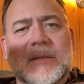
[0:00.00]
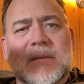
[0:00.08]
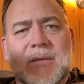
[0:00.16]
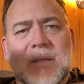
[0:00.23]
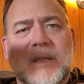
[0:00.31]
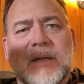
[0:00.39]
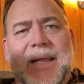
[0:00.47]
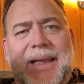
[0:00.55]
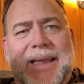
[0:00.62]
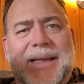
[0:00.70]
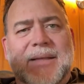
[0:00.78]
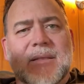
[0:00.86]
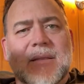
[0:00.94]
look
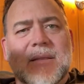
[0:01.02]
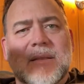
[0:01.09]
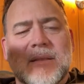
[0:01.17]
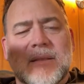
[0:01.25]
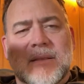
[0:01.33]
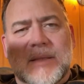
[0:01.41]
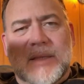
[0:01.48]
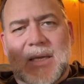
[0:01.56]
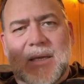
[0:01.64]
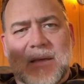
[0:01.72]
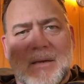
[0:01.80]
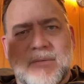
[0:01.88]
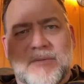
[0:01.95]
at
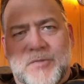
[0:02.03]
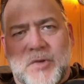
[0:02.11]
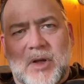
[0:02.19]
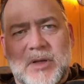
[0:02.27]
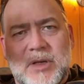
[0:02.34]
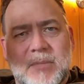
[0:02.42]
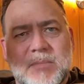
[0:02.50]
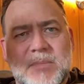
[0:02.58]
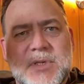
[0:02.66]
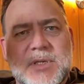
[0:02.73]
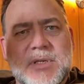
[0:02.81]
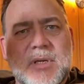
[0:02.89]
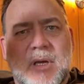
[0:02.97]
the
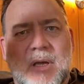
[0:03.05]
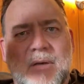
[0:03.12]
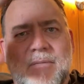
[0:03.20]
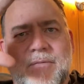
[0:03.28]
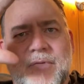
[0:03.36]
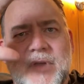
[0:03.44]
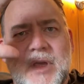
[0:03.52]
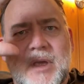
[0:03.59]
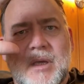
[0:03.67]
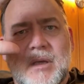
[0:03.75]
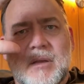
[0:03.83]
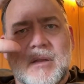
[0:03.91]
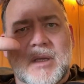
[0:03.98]
volumes of
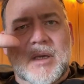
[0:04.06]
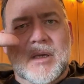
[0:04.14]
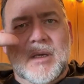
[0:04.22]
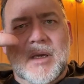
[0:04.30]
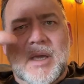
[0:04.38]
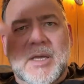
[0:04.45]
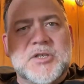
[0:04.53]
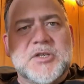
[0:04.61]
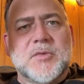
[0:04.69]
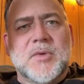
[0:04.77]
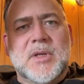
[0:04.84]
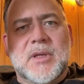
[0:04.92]
the history